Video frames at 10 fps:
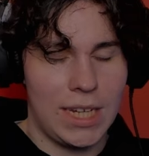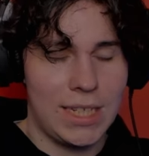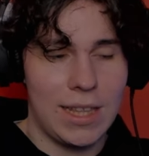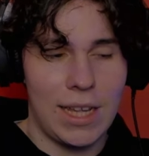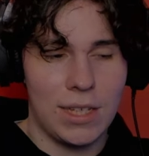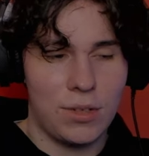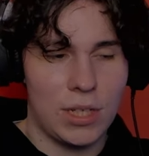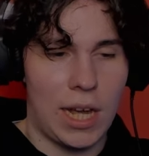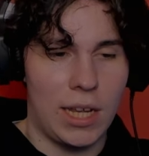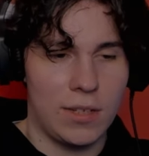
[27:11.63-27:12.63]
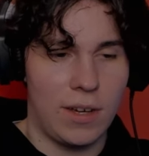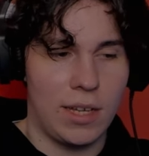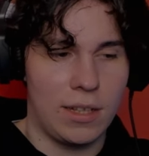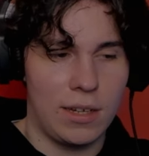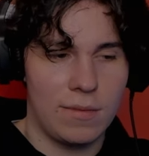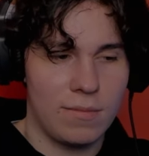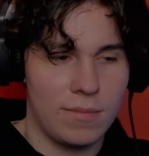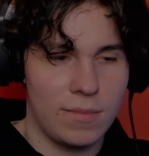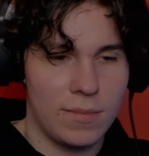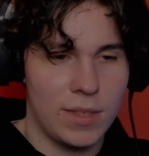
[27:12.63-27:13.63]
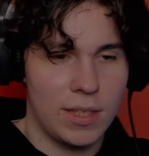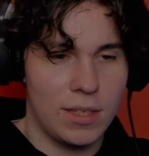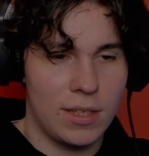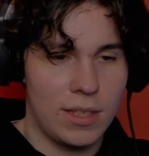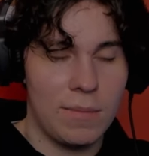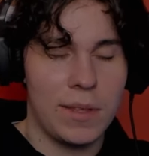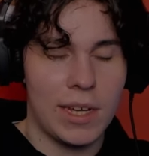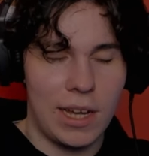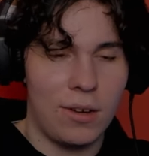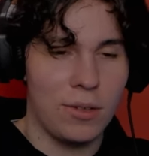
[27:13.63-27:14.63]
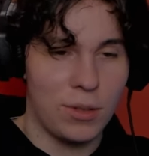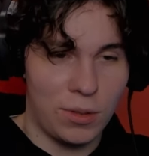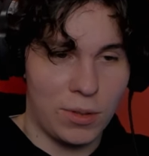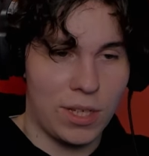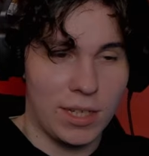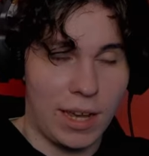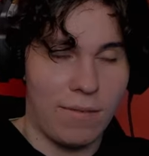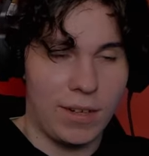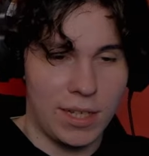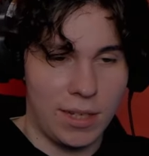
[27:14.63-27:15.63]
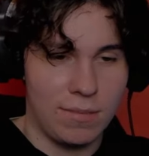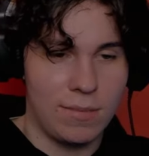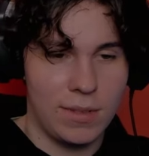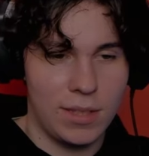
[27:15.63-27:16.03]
He said that so satisfyingly. Something I also notice every time.